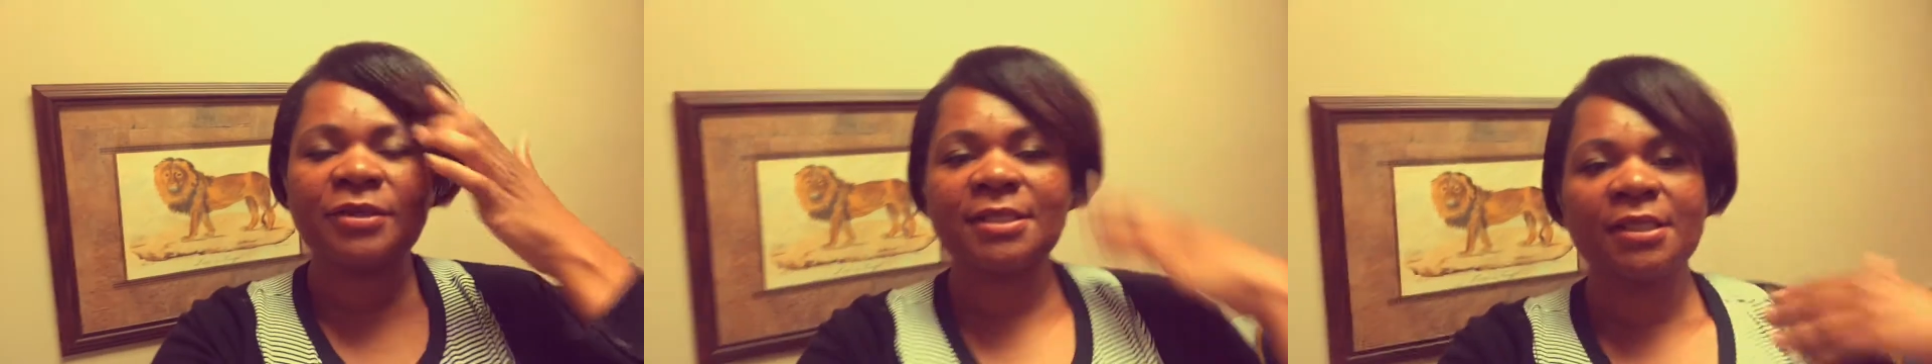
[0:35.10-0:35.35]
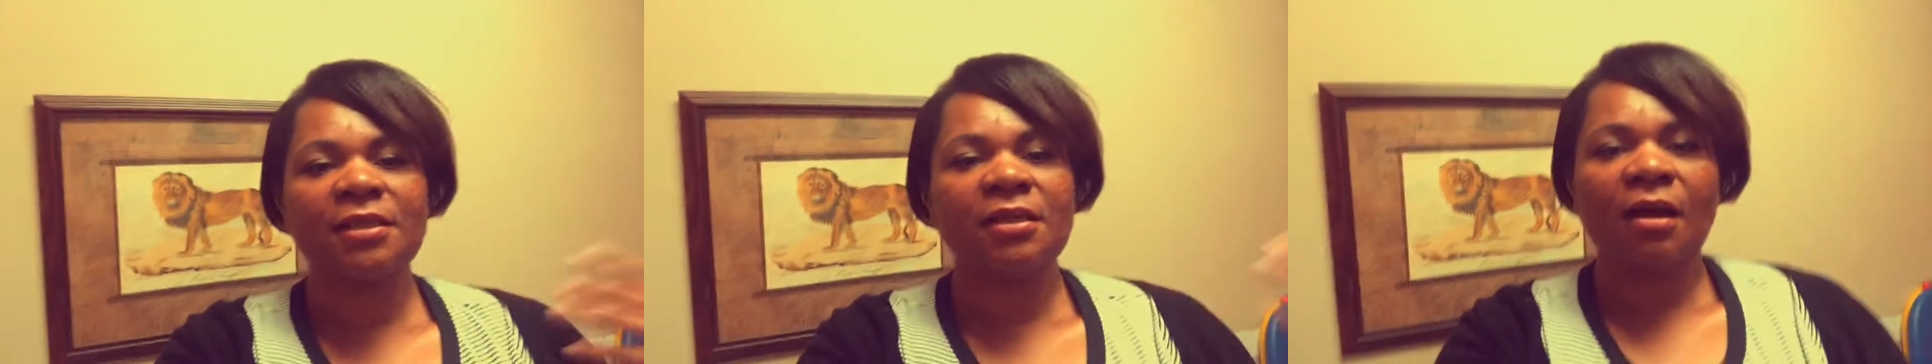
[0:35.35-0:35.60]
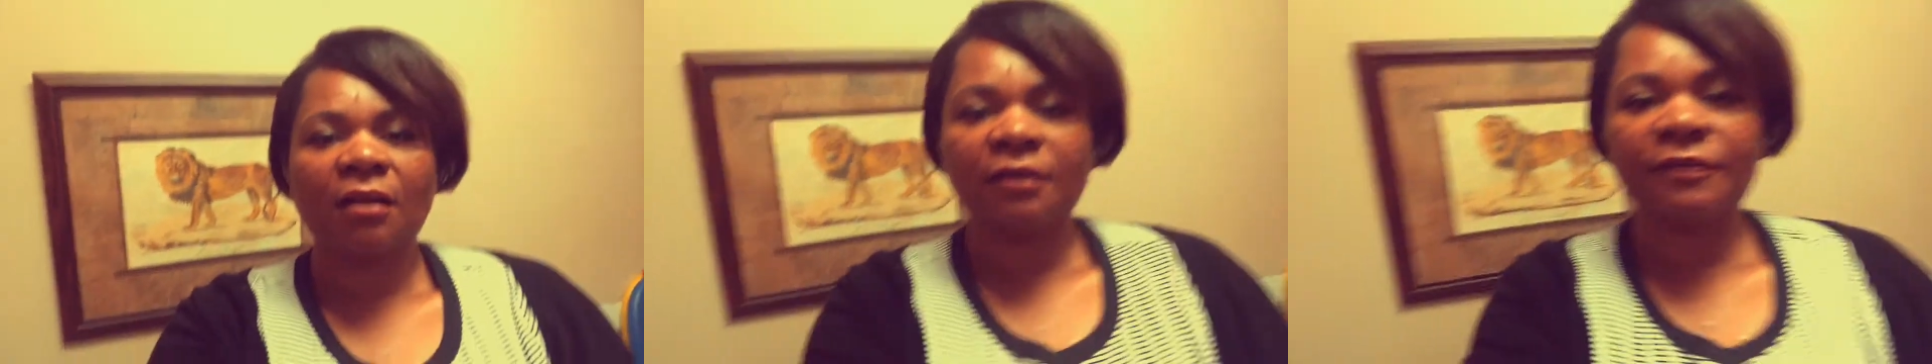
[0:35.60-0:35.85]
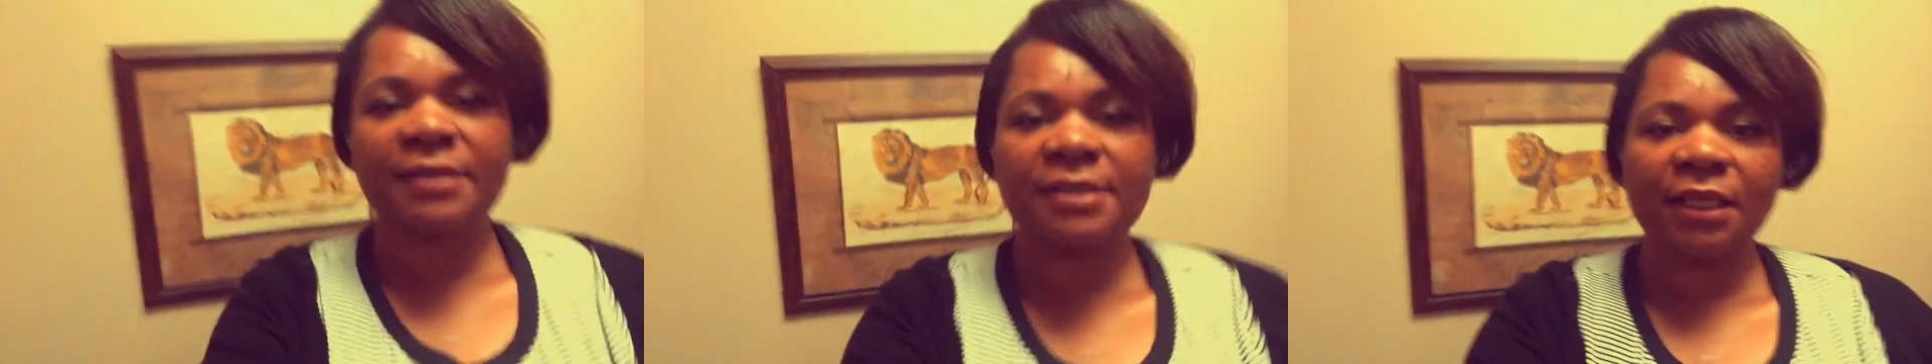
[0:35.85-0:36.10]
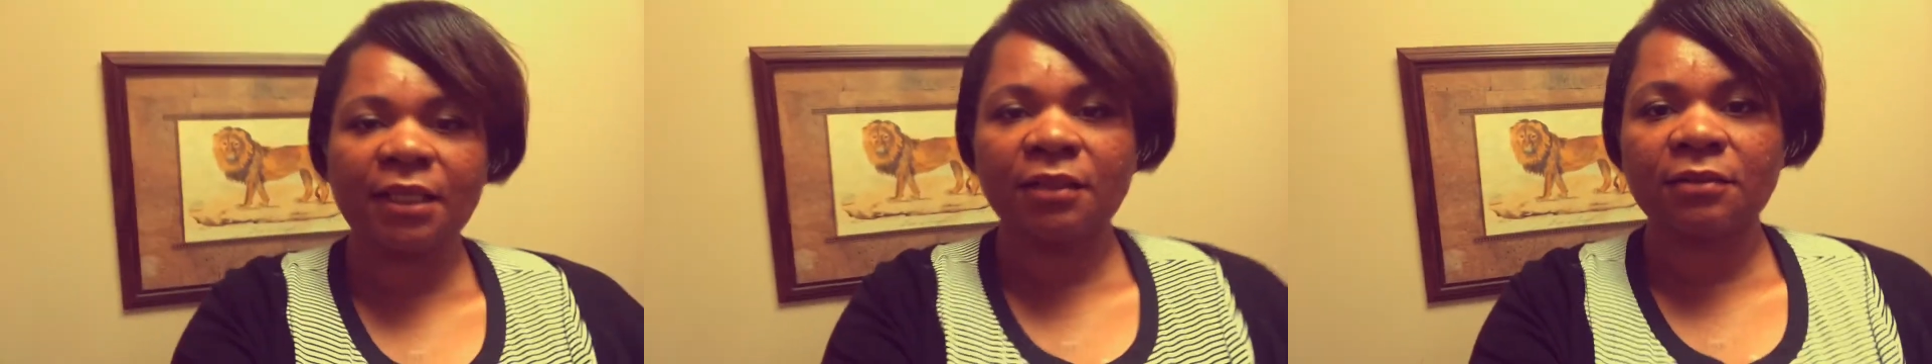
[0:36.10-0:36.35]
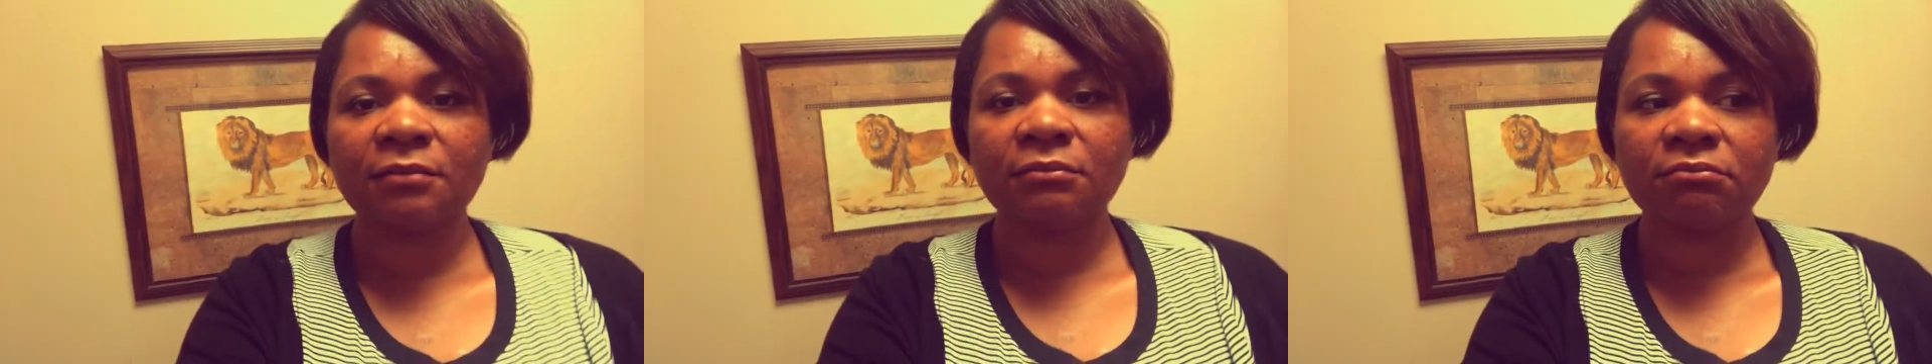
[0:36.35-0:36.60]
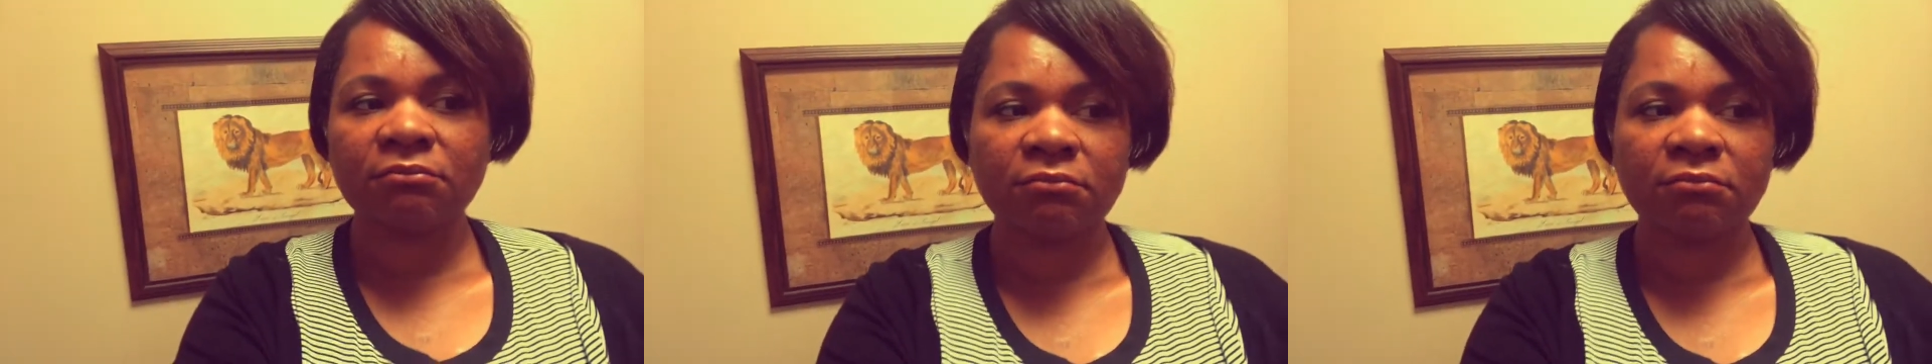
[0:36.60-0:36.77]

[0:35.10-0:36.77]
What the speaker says: recently, all of a sudden,